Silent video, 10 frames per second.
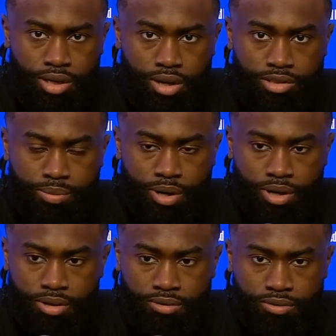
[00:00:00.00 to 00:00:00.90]
a large
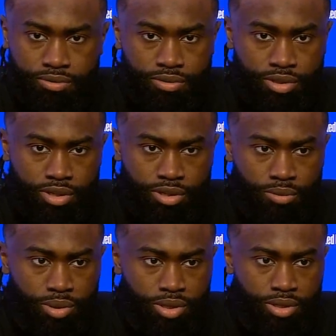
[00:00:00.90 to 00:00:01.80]
part of your
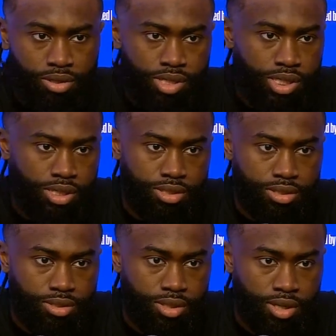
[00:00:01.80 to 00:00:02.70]
career and
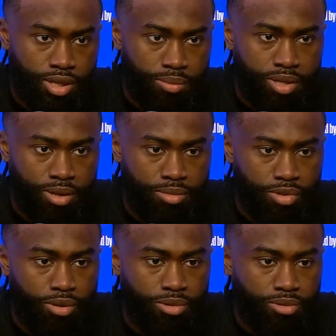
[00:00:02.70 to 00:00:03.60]
just it becomes
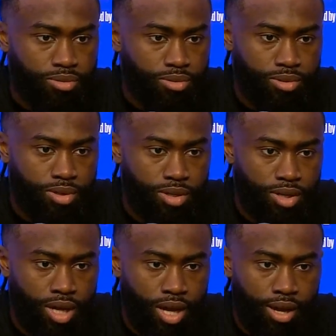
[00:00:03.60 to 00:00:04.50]
normal.
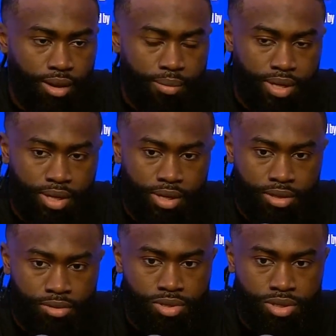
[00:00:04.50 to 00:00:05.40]
And
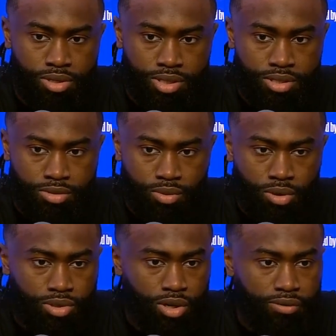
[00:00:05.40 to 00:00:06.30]
then you just, it just
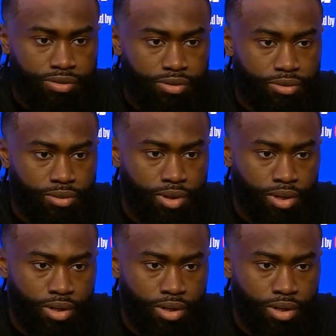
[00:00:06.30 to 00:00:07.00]
rolls off you.